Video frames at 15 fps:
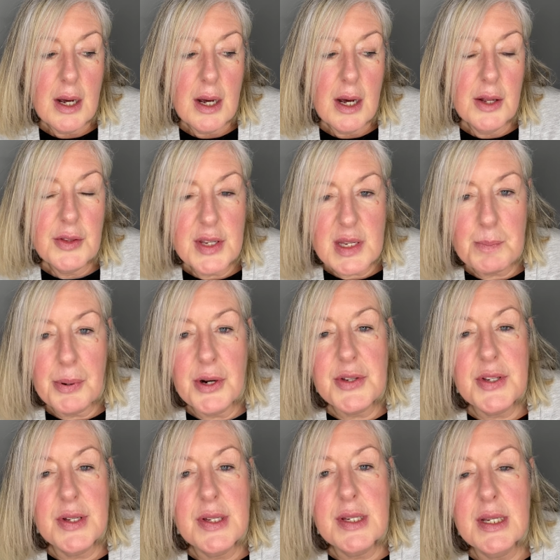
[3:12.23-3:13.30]
And this
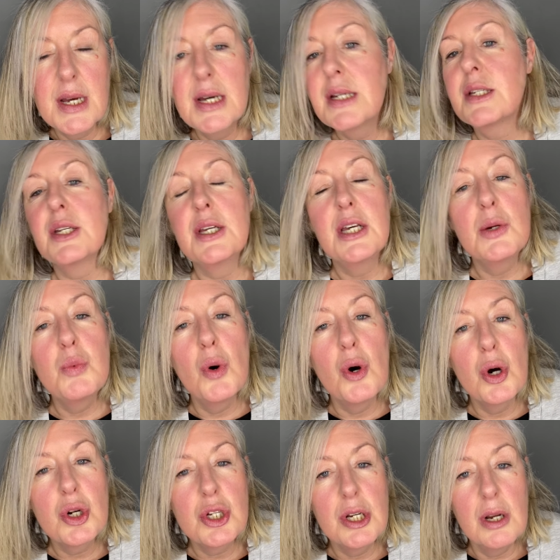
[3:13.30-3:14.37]
person said he
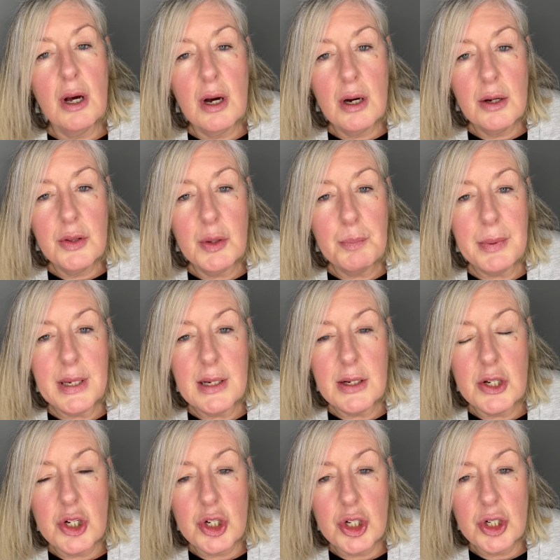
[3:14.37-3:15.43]
walked along the
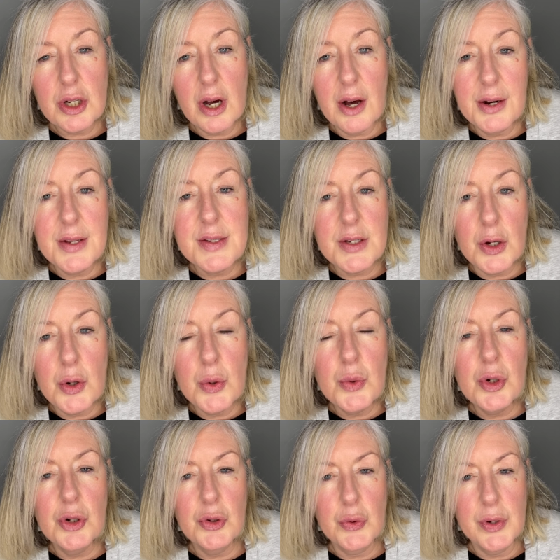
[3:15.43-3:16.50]
beach on his own
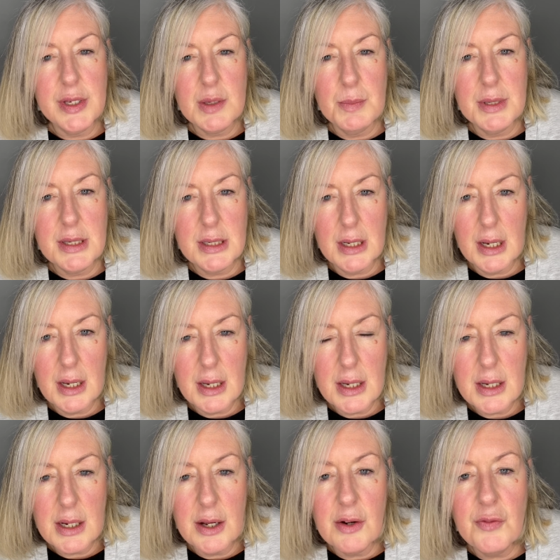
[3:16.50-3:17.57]
on Christmas
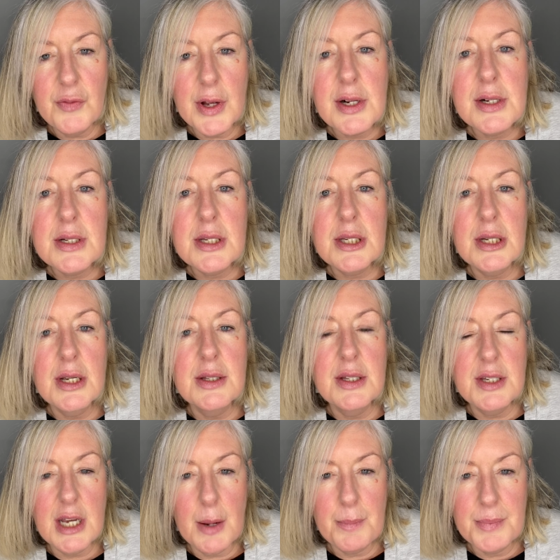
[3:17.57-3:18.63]
Day and felt in the
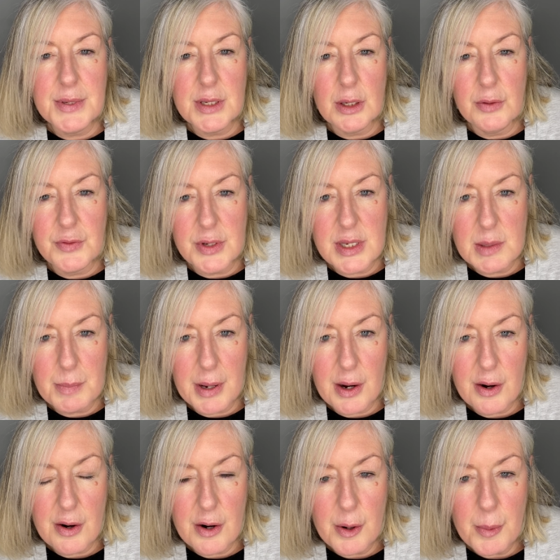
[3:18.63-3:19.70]
depths of
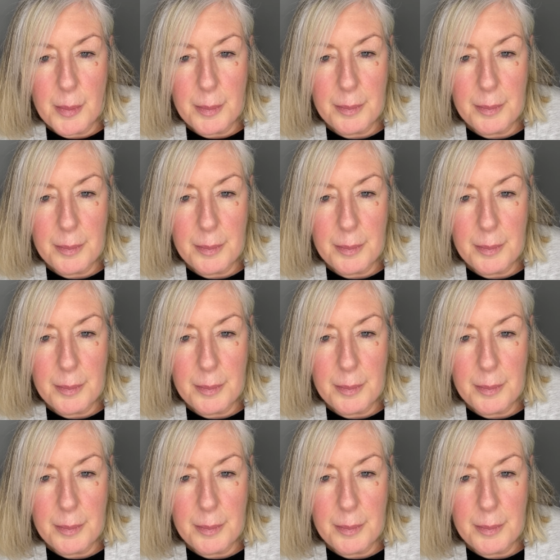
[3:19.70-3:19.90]
despair